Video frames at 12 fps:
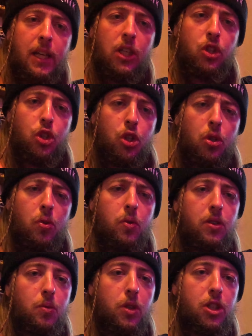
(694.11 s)
and
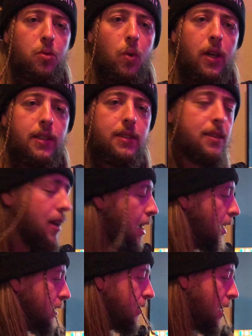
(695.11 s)
choose which ones,
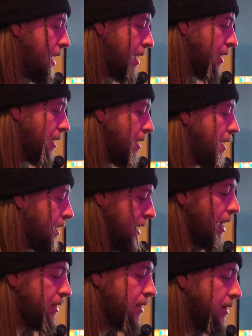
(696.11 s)
like,
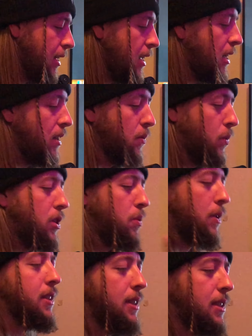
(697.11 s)
get deleted and which
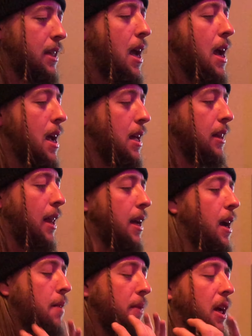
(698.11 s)
ones stay. Like,
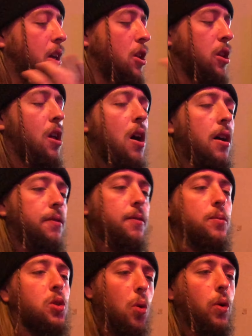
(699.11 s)
I'm the Claw
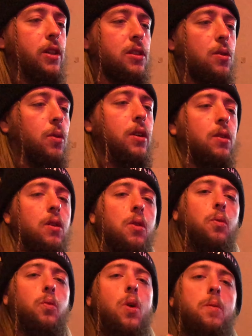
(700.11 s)
from Toy Story or the
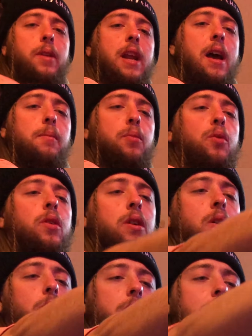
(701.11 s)
Roman Emperor going